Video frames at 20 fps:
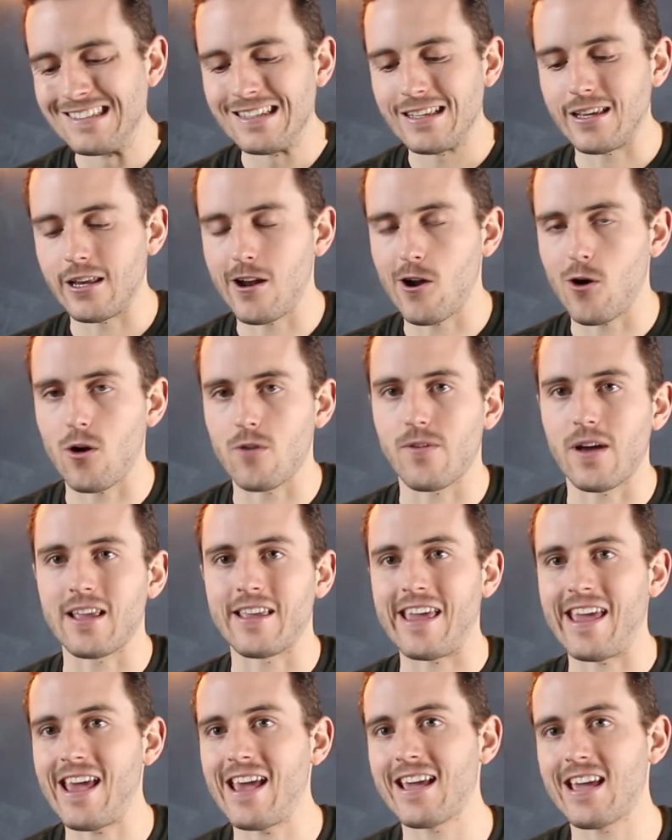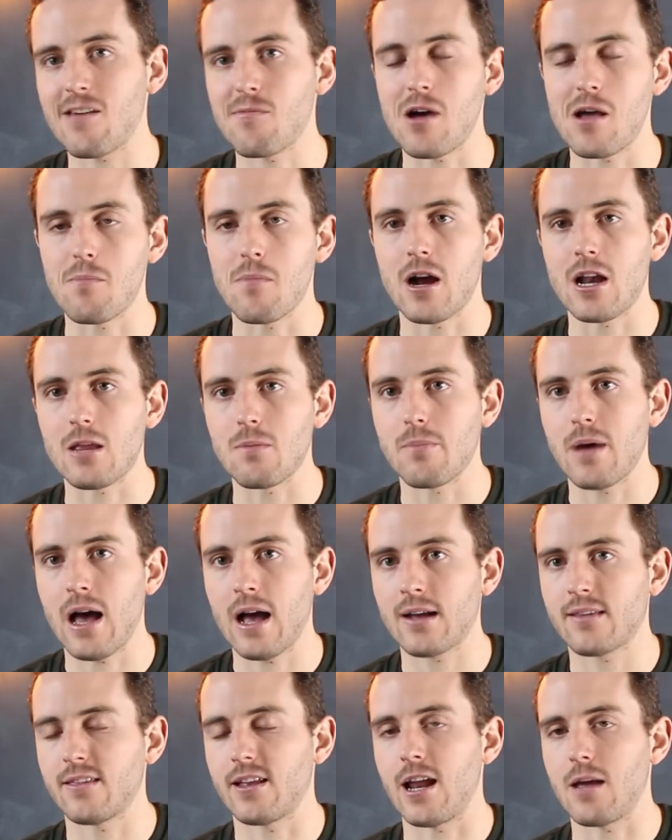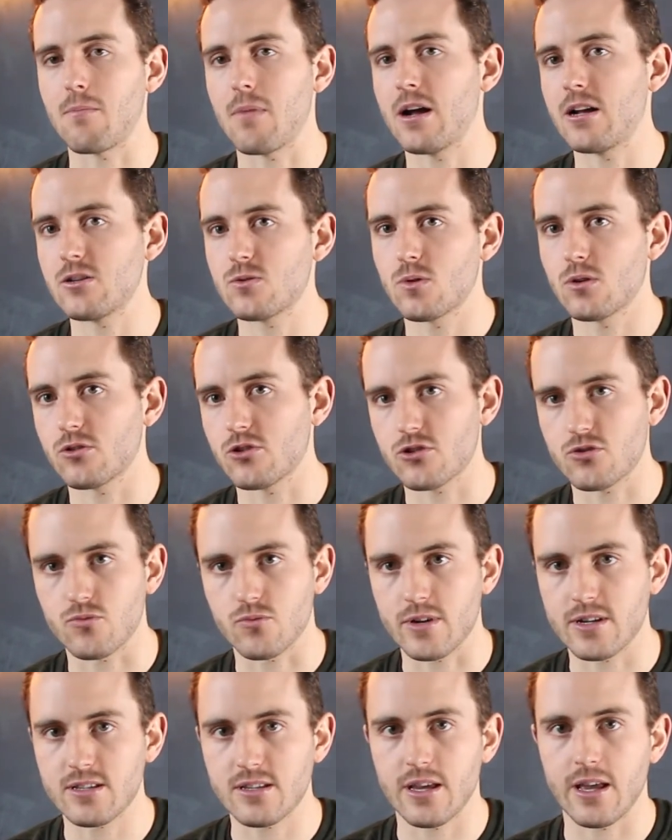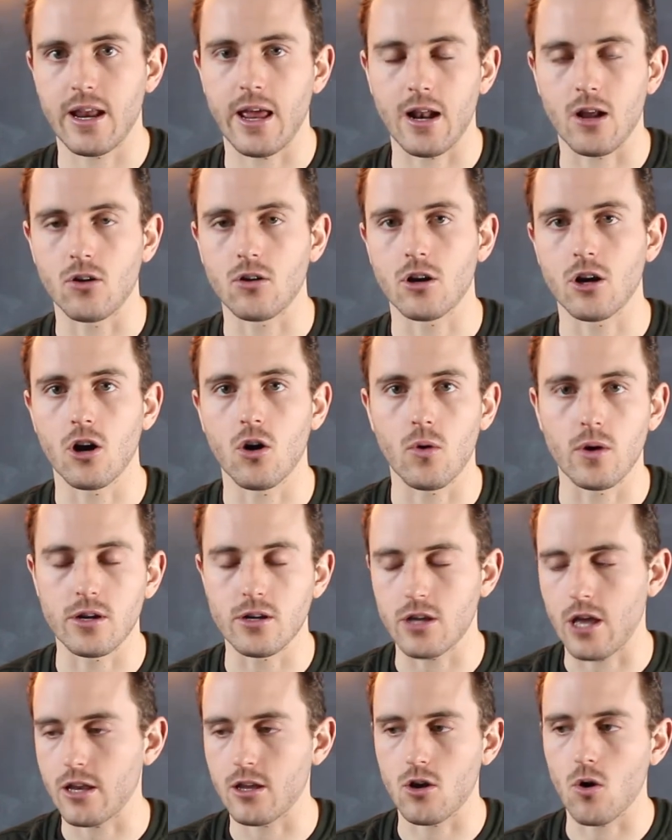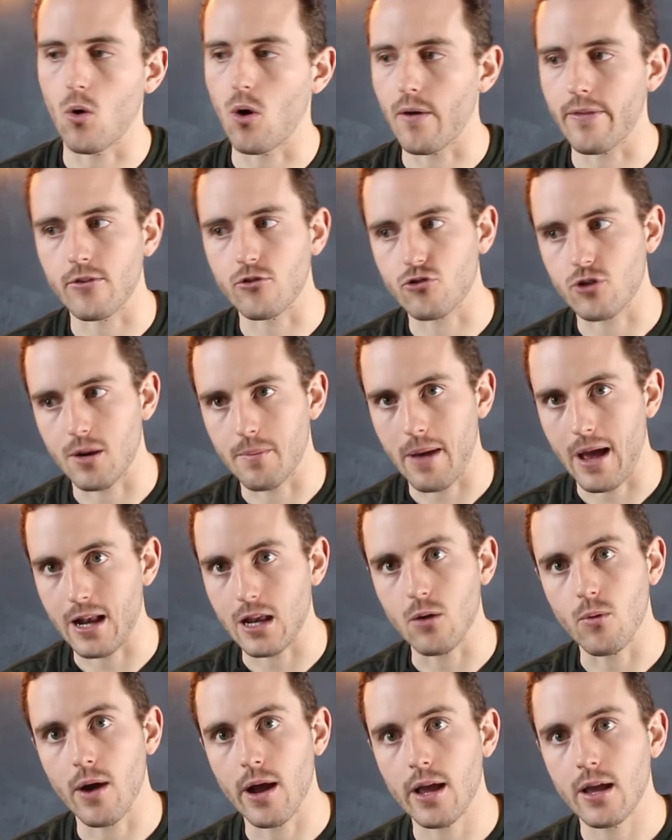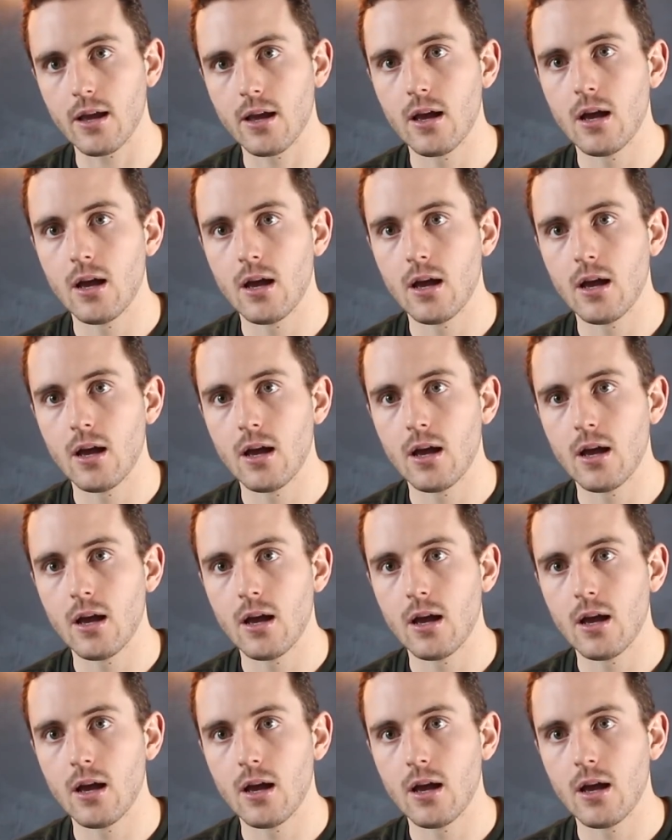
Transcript: you know, if I can't get my money back, then I might as well just risk it and I'll go and, and go on the trip anyway.